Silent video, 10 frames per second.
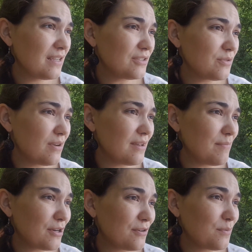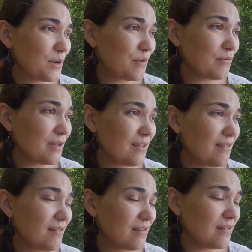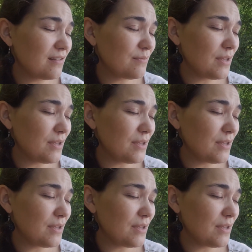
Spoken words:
So I better work really hard to